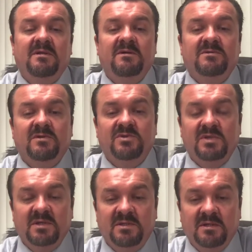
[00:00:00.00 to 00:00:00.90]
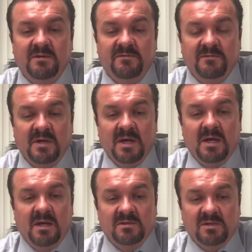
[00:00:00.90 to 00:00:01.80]
association of
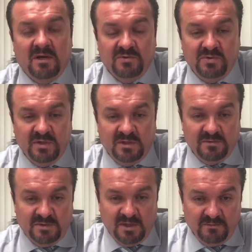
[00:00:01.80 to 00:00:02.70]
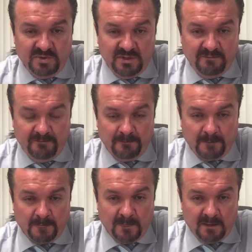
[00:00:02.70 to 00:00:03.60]
soft drink consumption
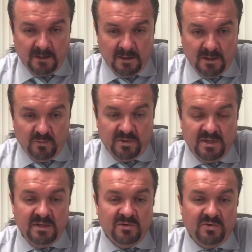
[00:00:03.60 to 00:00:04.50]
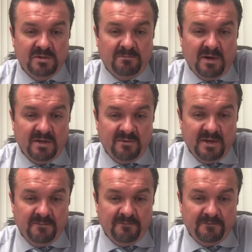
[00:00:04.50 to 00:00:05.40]
with increased body
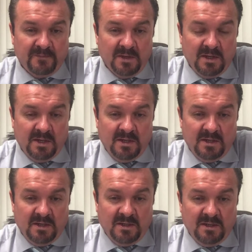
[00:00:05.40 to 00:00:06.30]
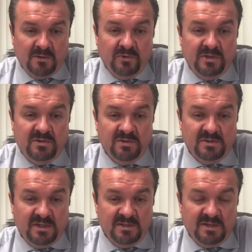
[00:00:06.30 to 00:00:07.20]
weight,
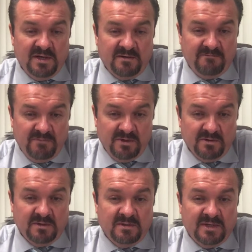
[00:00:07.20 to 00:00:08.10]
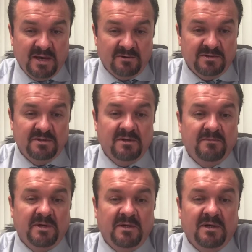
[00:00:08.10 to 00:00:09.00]
reduced intake of milk,
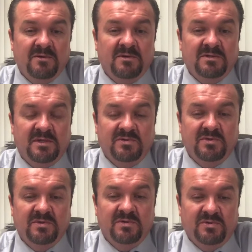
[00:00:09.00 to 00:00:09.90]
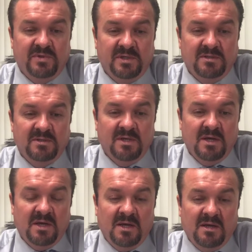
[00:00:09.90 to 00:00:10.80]
calcium, and other essential nutrients,
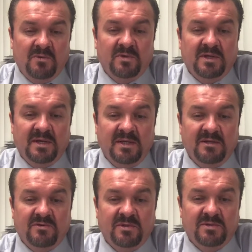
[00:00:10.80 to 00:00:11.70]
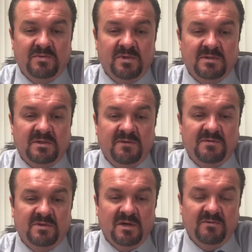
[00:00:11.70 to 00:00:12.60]
with an increased risk of
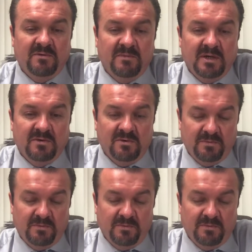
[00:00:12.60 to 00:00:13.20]
several medical